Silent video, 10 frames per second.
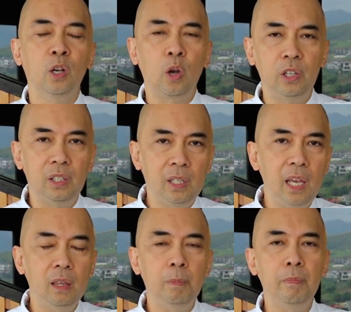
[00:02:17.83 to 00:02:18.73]

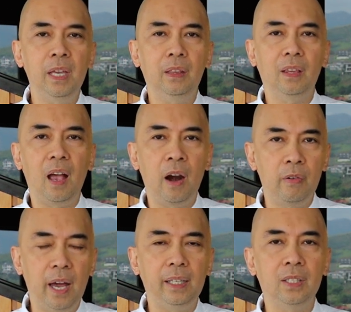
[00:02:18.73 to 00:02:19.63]
Contentment
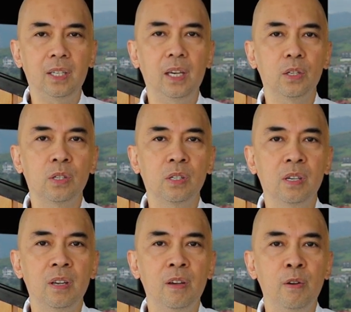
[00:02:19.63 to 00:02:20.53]

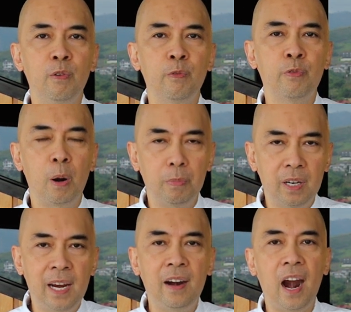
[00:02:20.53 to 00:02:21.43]
arises
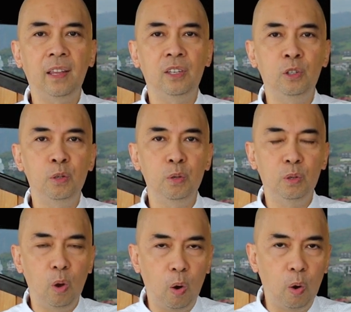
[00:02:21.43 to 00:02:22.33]
from
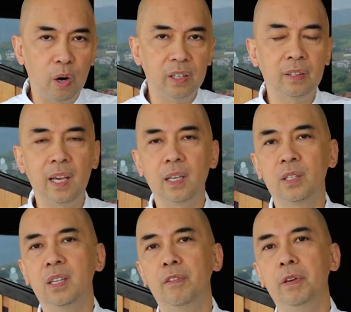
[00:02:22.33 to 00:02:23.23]
gratitude or
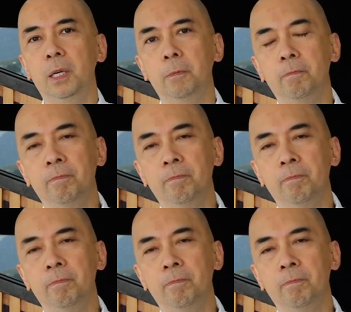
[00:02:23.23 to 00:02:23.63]
thanksgiving.